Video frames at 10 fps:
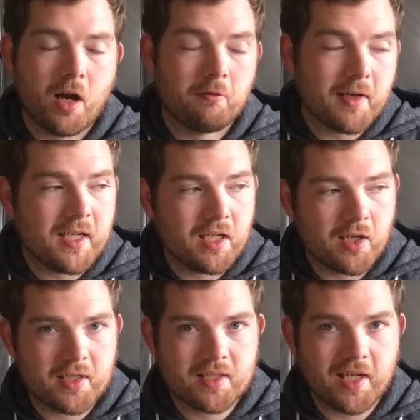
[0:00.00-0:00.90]
I really
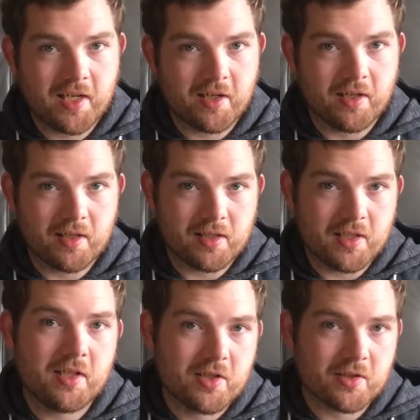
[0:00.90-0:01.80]
liked here that the
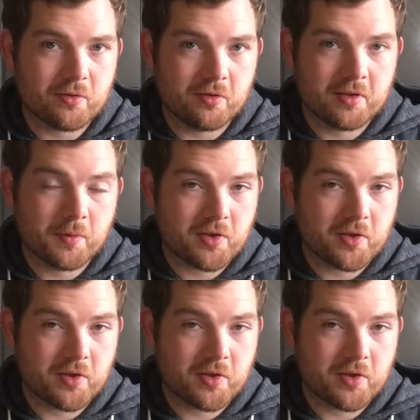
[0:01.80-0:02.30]
Ninja Zords,